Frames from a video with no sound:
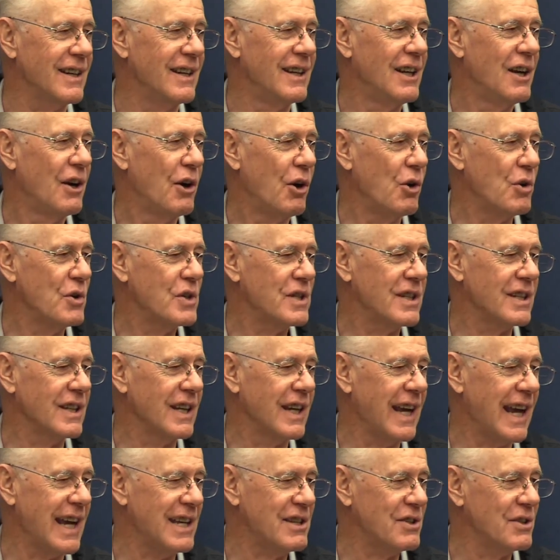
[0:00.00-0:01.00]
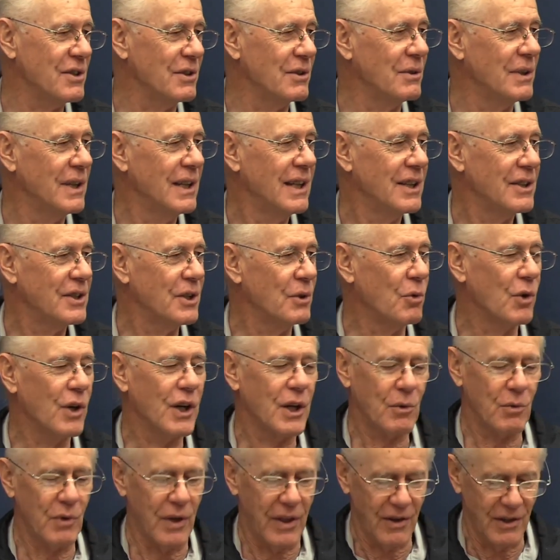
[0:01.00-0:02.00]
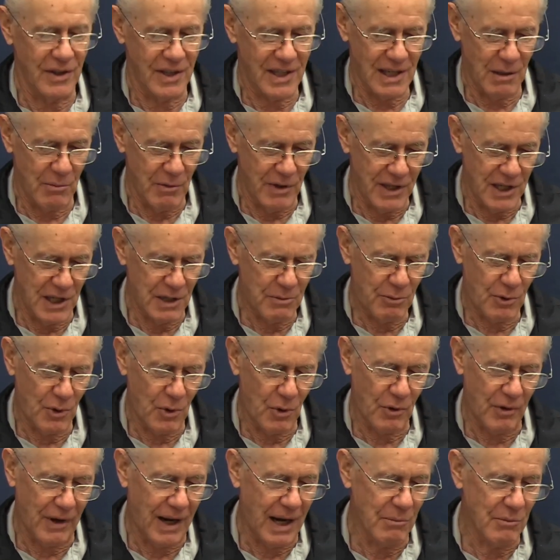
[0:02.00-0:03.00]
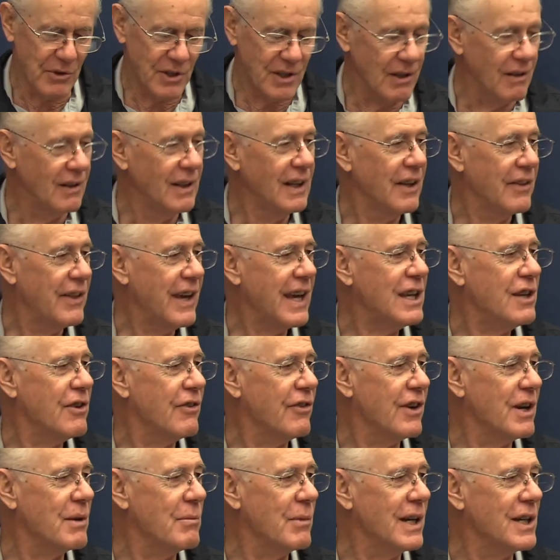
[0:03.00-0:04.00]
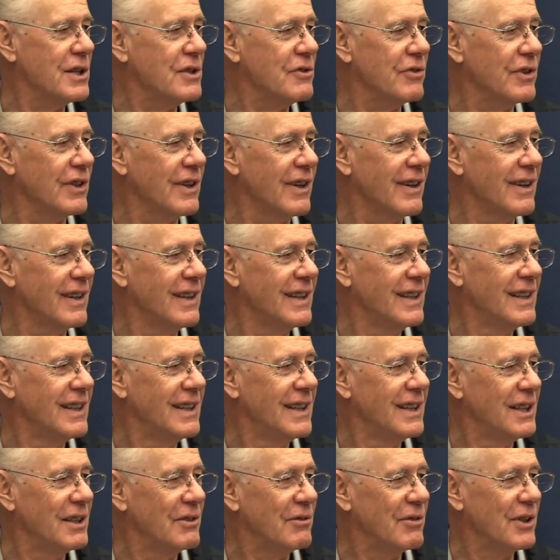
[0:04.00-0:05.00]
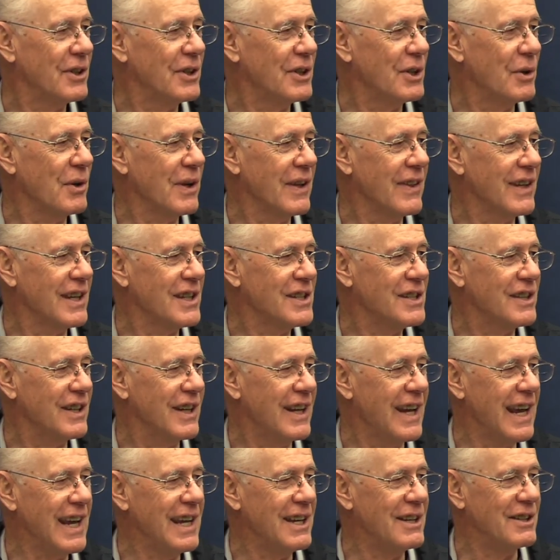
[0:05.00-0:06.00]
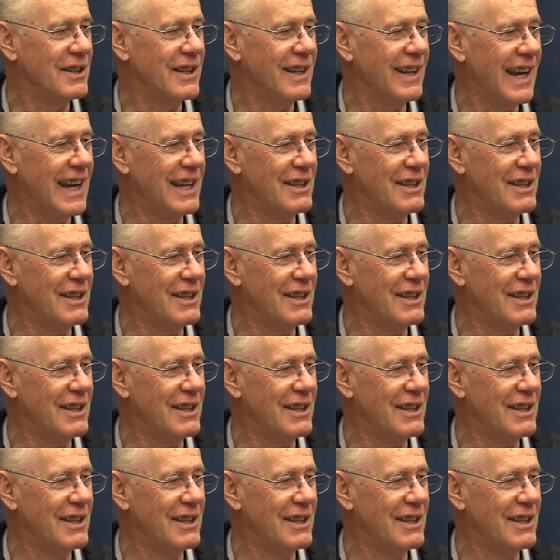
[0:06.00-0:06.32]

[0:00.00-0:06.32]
host and guest to work with on some of these programs. So thank you very much for doing this today and